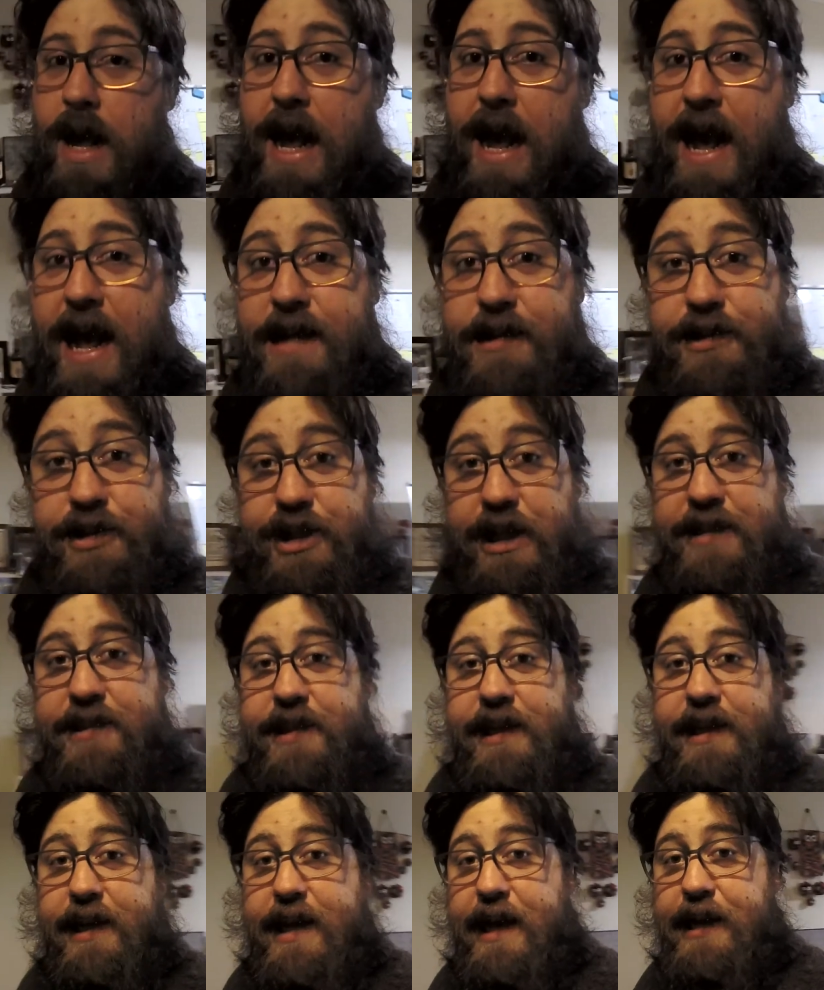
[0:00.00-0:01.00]
And
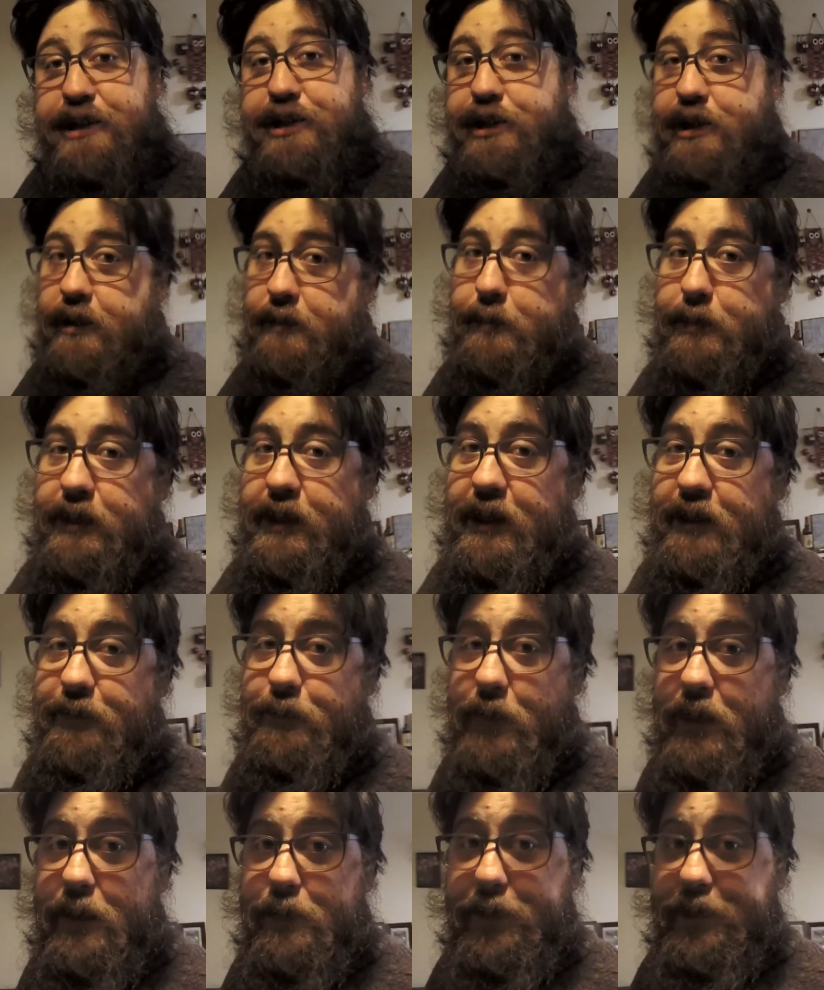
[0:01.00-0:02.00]
just in case you don't believe
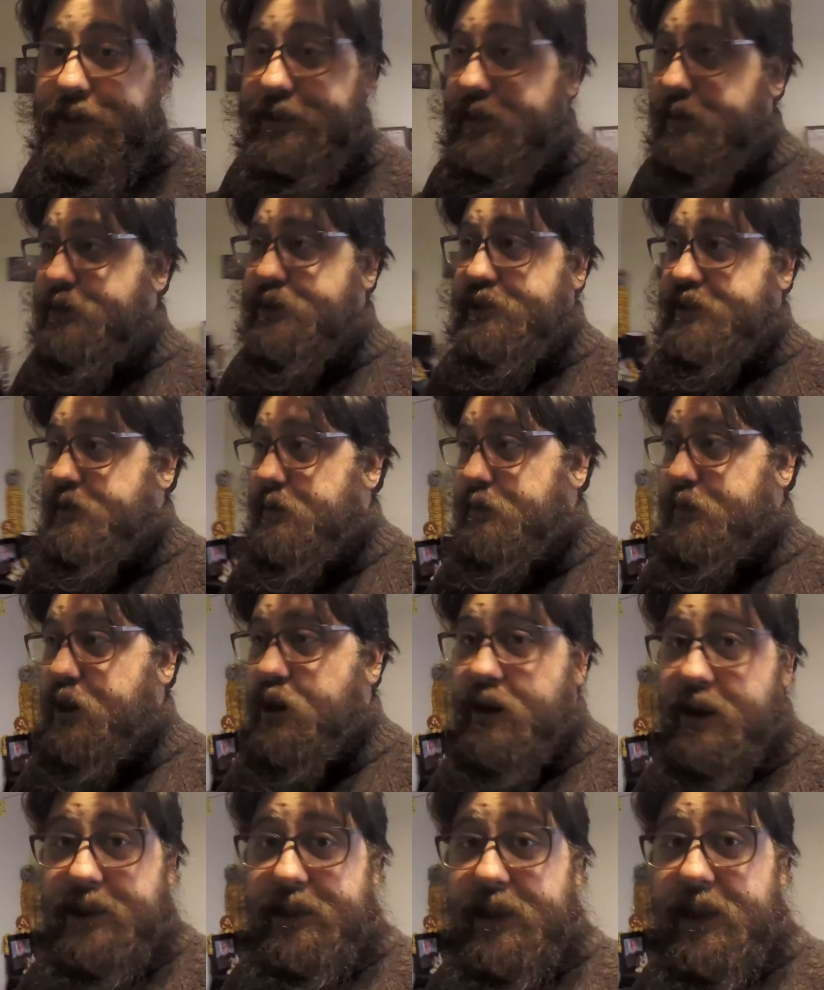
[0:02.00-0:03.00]
me, because I'm just some
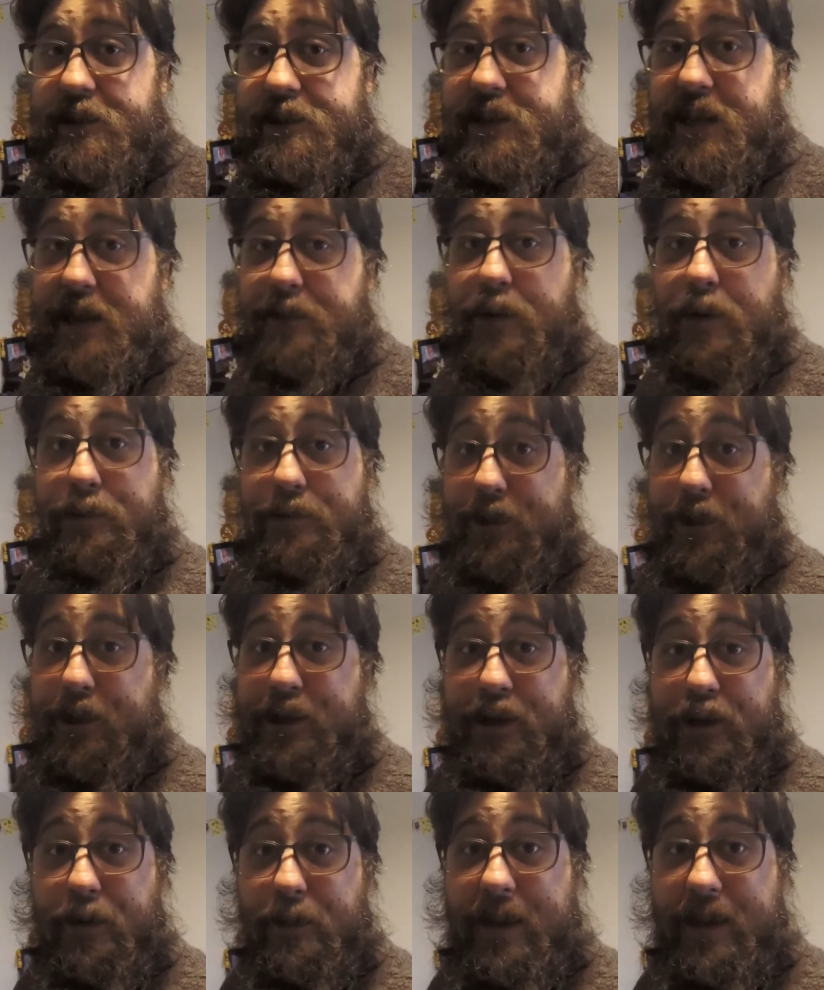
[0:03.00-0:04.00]
guy on the internet, what would I
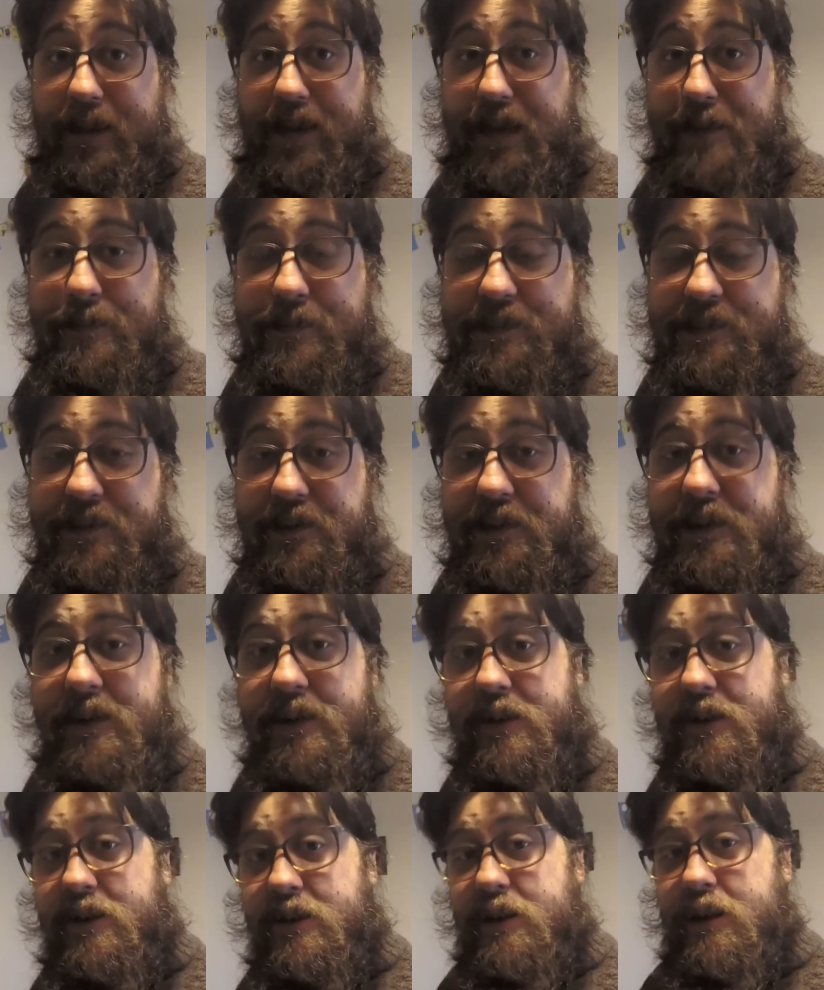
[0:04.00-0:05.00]
know about game design?
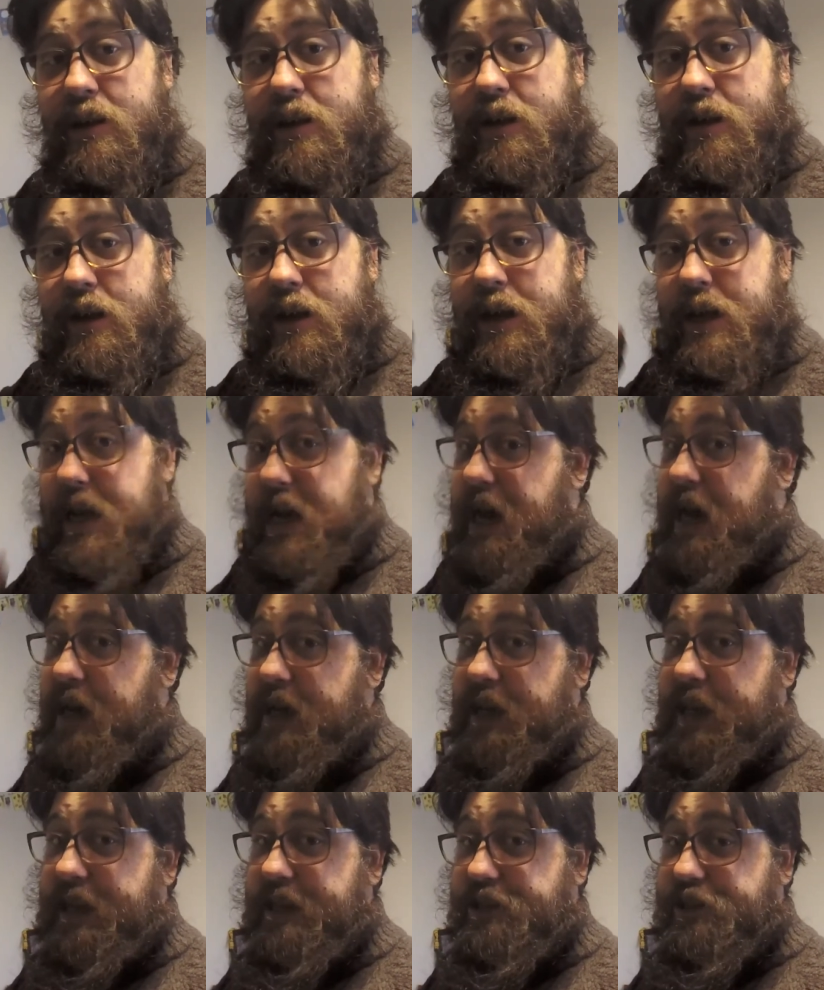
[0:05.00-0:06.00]

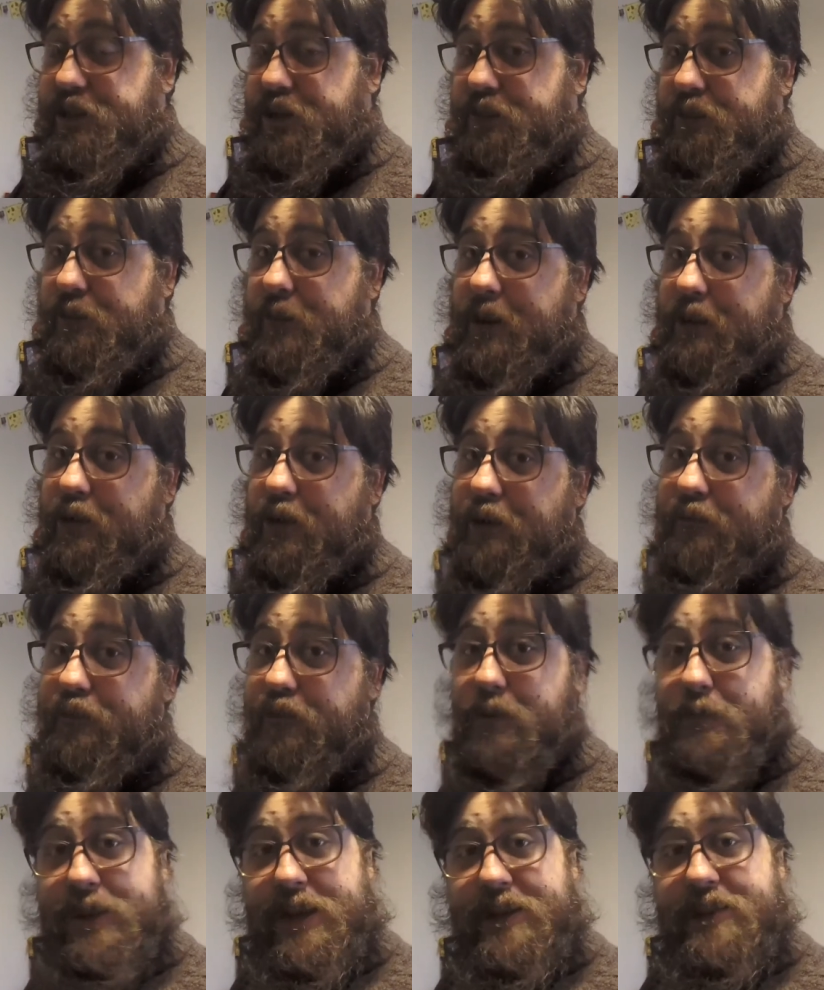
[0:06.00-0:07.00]
Here's John Romero
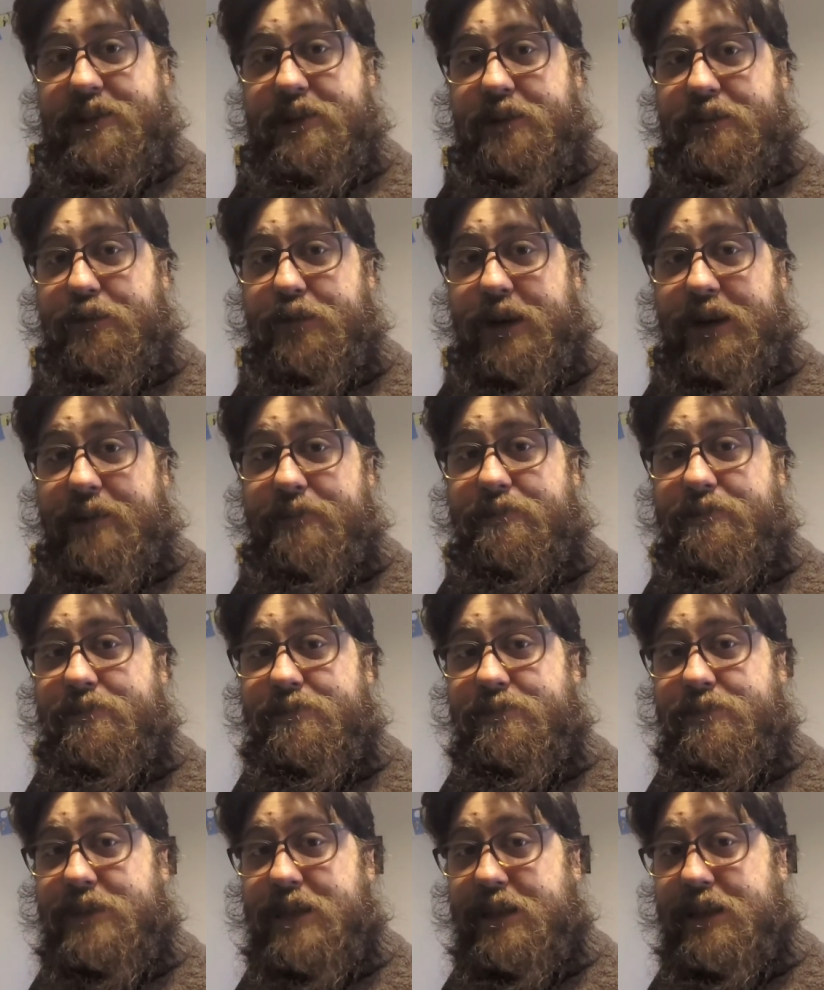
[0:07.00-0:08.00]
from id Software
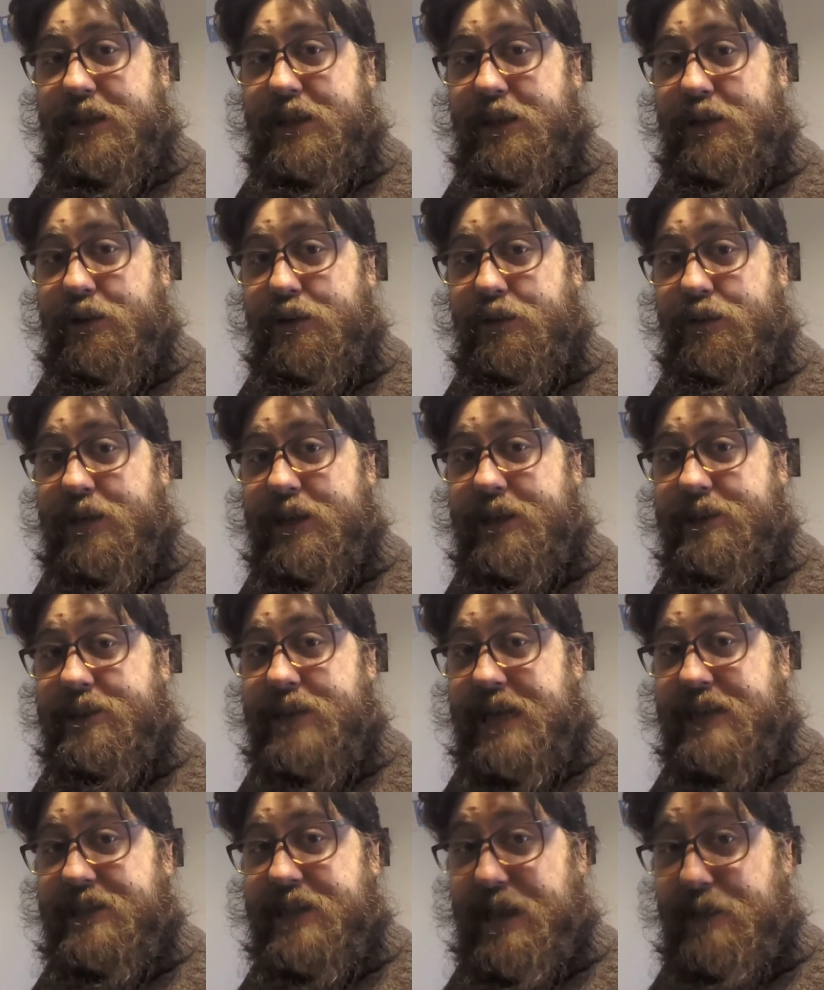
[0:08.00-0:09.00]
telling you the
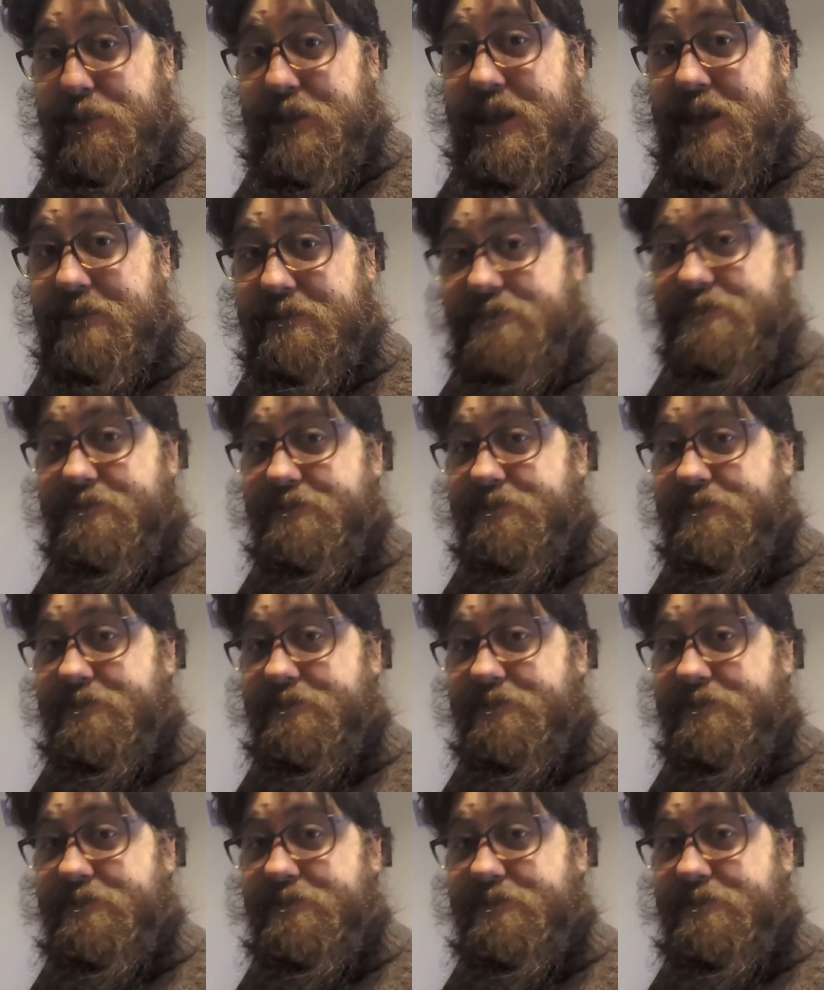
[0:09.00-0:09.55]
exact same thing.